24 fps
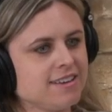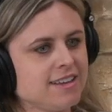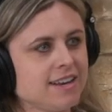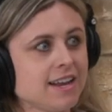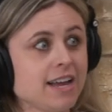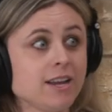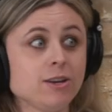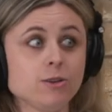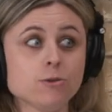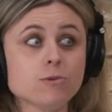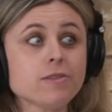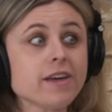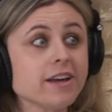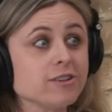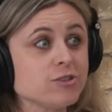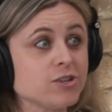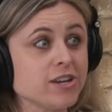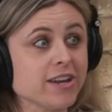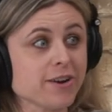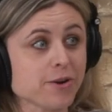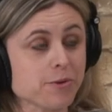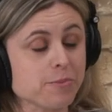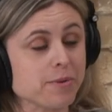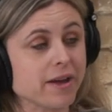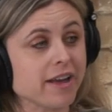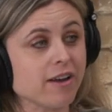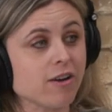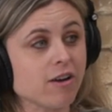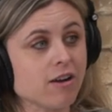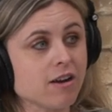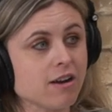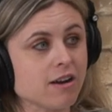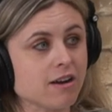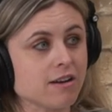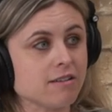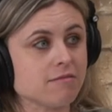and I knew that channel by
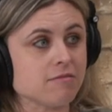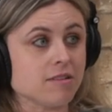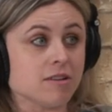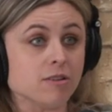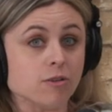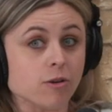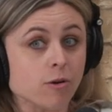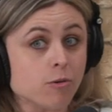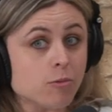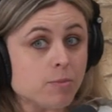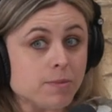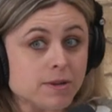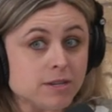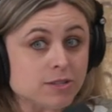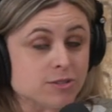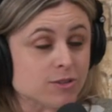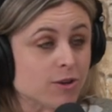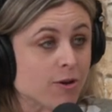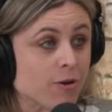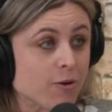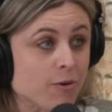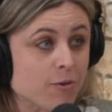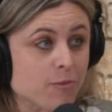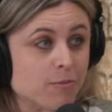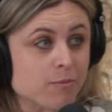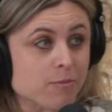heart. Nobody. So the,